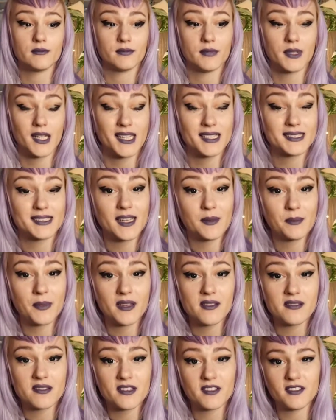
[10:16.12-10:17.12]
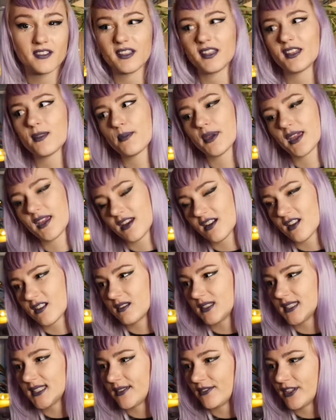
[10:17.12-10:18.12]
As I mentioned in the beginning of
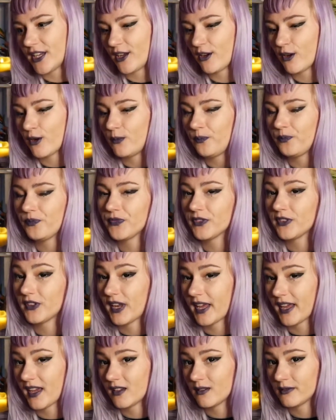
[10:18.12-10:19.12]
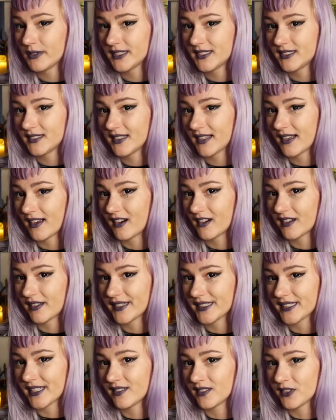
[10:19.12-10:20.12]
this video, today I was in the garden
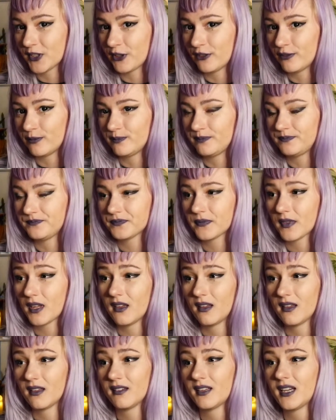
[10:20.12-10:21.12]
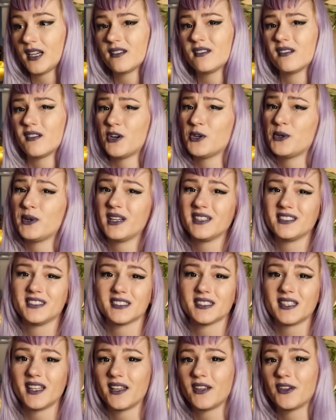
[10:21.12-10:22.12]
center. And I don't know, I
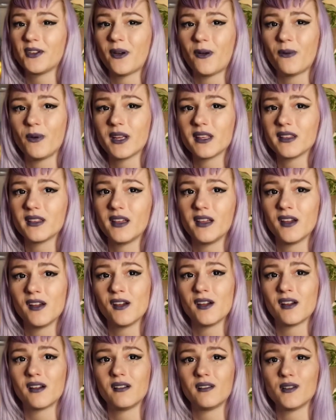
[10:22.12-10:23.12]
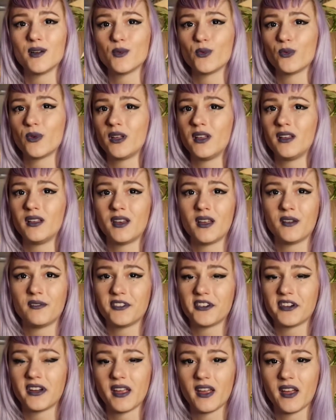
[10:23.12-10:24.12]
just like going there
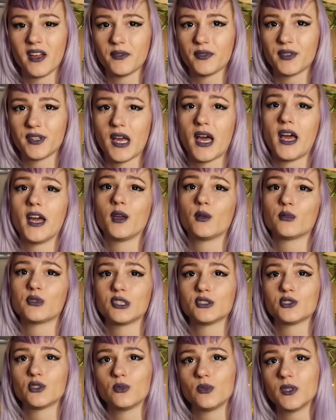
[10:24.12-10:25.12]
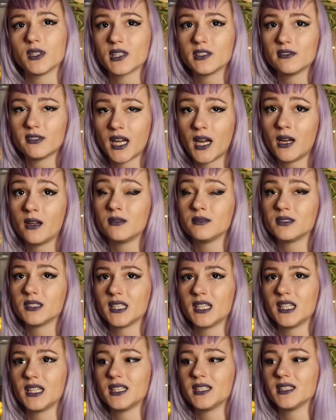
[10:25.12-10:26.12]
whenever I have time just to walk around,
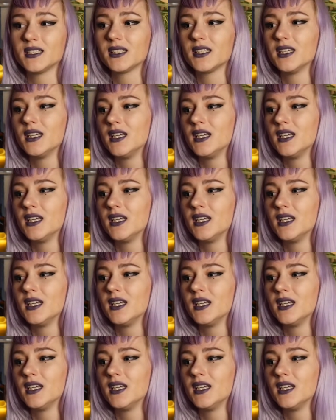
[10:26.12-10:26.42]
and